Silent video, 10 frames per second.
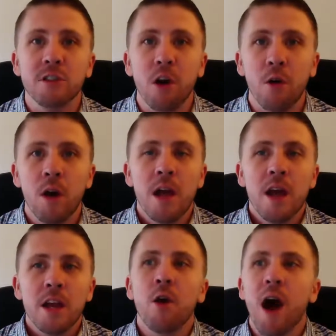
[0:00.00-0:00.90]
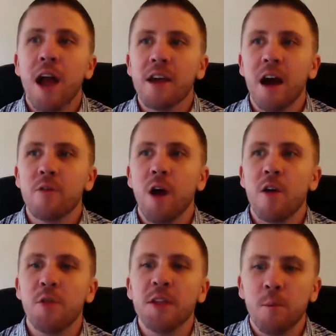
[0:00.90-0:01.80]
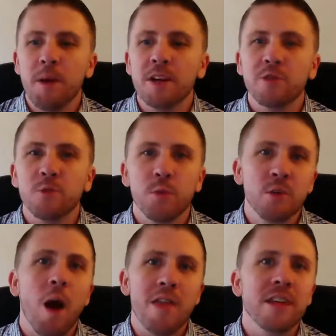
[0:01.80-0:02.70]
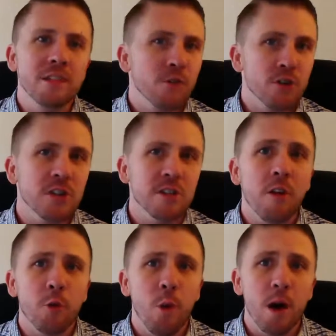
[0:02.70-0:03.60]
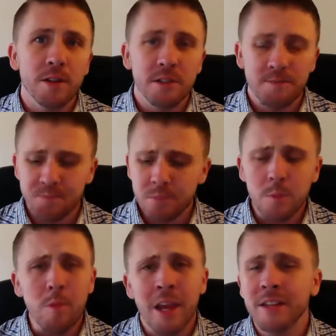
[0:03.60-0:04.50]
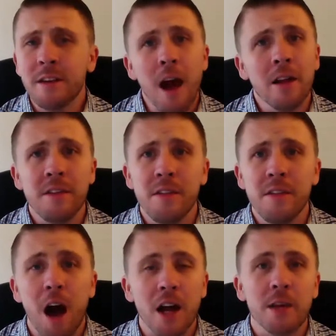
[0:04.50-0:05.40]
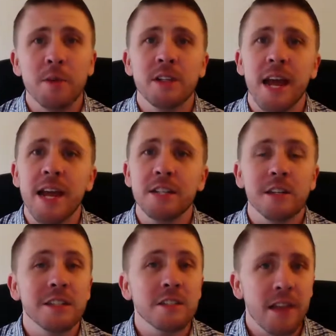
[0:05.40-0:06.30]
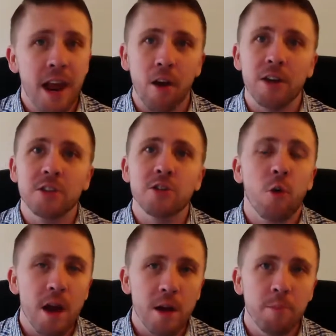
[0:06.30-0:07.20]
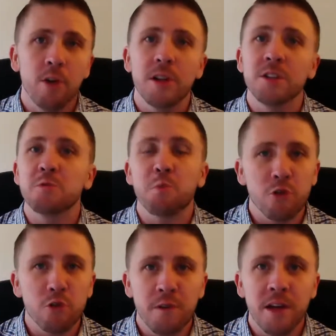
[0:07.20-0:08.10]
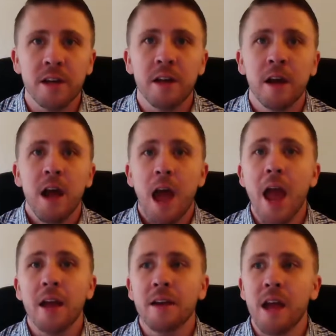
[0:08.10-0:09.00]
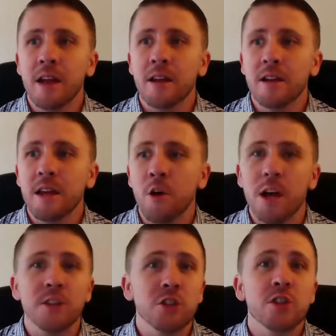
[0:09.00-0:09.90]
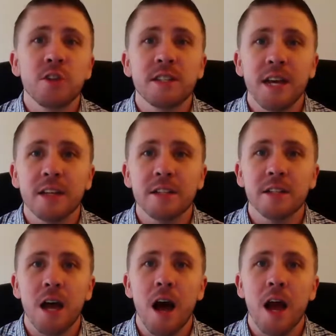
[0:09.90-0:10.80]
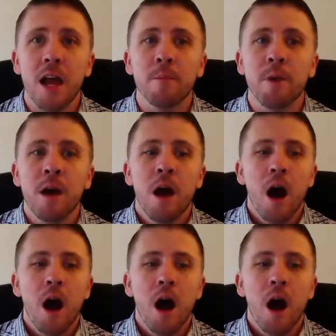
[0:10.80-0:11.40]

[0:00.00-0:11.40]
So, I think the biggest reason why this versus other ones is not only the documentation is there, it's credible, it's proven, and it stood the test of time,